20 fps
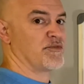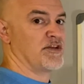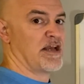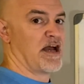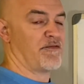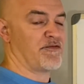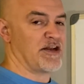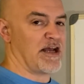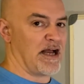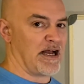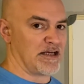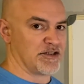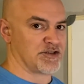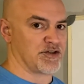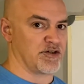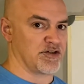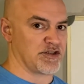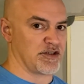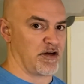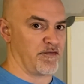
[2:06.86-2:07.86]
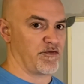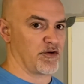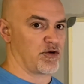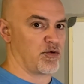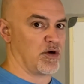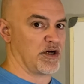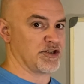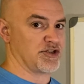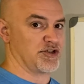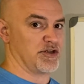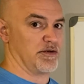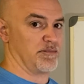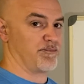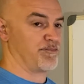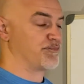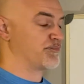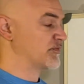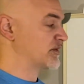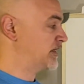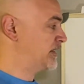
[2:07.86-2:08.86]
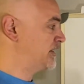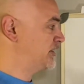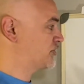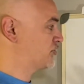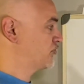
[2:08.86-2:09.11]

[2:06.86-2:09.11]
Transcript: you have to ask yourself a question, and it's